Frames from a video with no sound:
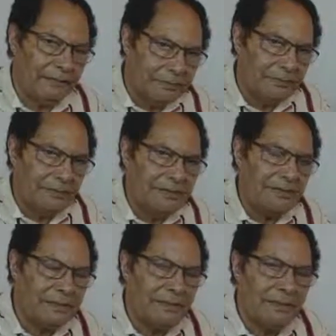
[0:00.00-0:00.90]
that's
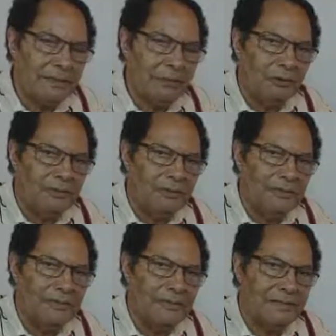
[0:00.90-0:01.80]
exactly what it is.
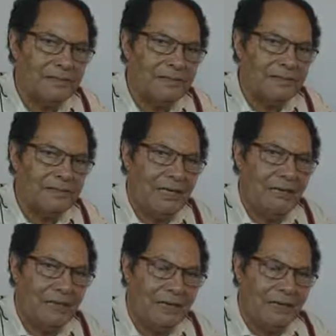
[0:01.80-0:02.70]
You just tell him,
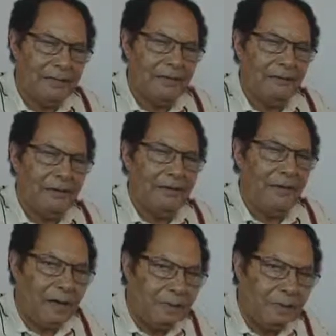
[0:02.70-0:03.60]
give me a
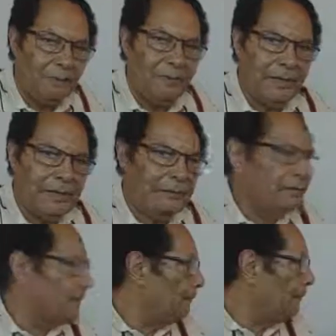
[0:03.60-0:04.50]
fulcrum and
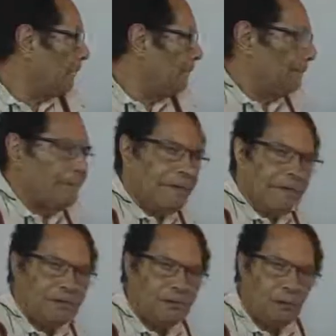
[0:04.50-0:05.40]
a place
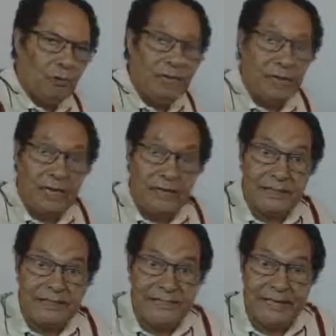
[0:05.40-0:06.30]
to where I
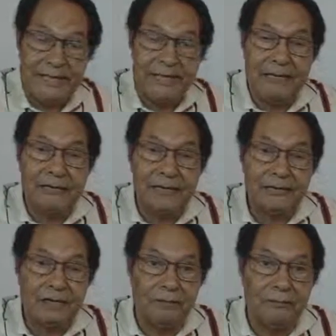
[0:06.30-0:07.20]
stay, and I shall
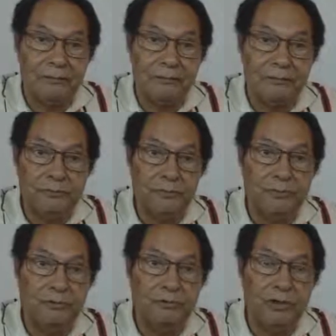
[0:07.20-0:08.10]
move for
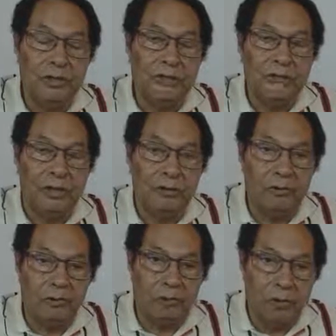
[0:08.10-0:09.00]
you the whole
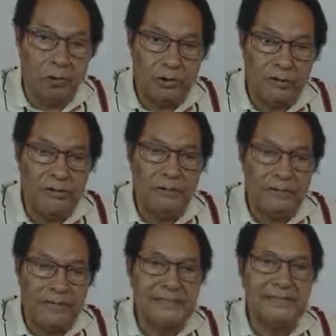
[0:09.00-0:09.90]
world.
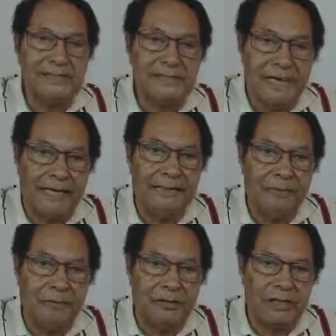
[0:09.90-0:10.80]
That is exactly
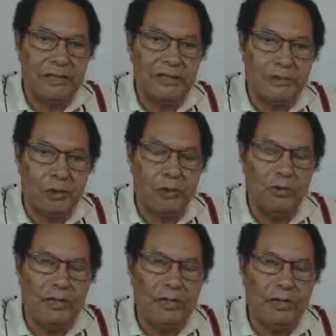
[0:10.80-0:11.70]
what I saw
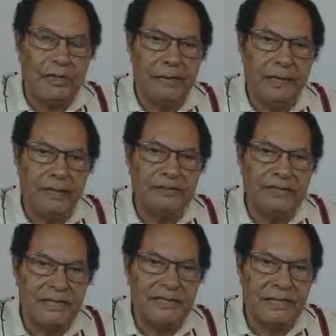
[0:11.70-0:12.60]
in about
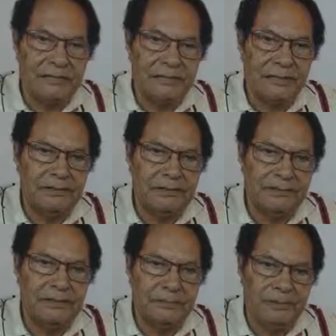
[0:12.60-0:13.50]

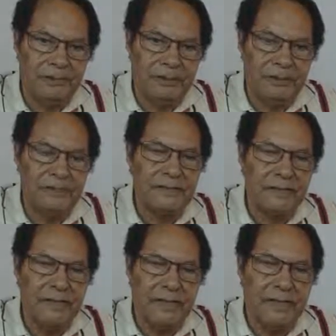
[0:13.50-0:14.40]
650 machines
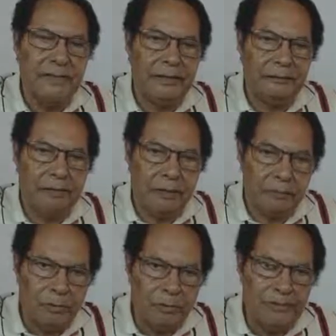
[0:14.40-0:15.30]
in
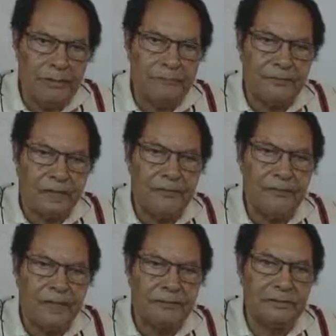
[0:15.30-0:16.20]
more than
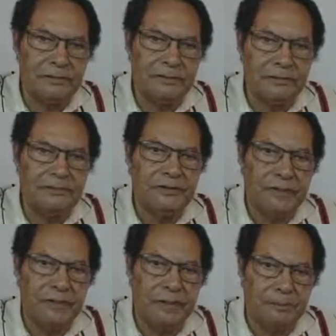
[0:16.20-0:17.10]
550
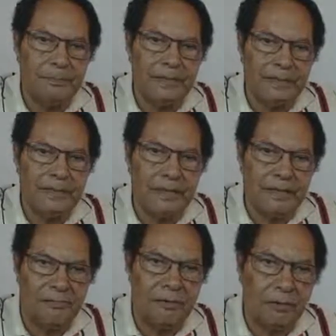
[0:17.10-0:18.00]
companies around
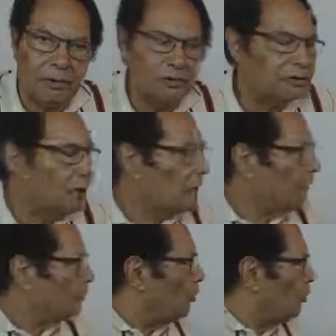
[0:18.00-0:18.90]
the world. And
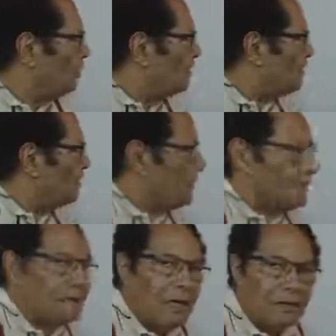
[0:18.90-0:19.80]
all these things
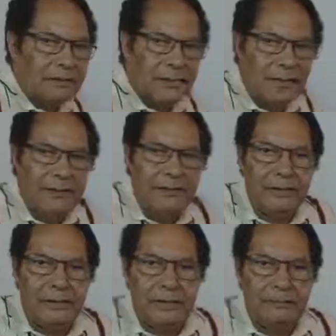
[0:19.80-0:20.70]
are done
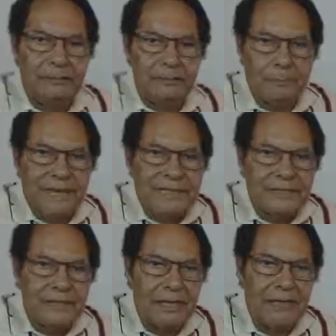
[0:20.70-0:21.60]

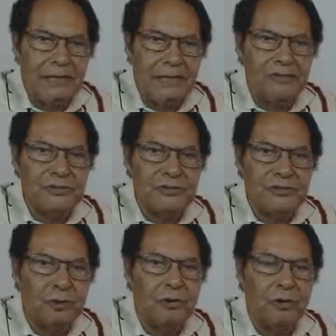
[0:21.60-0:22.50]
basically with
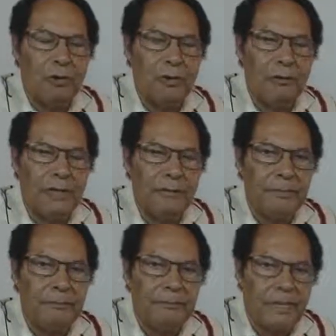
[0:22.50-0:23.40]
no or
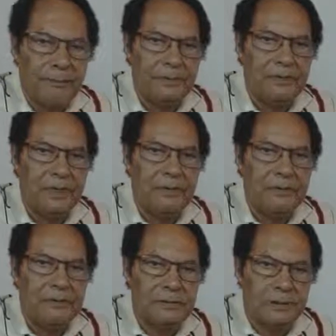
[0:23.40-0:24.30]
minimum capital
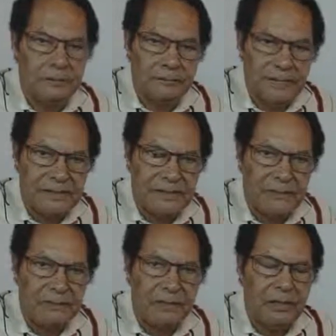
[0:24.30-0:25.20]
investment.
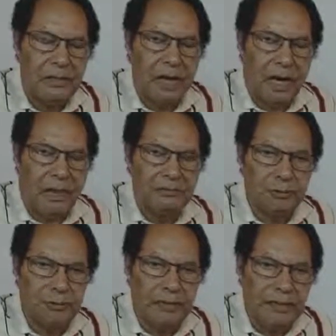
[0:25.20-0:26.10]
Hard to
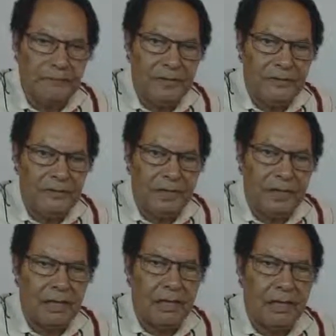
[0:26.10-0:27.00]
believe it
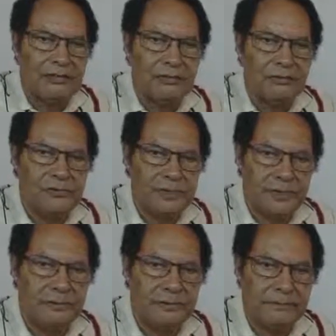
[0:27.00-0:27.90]
unless you see it.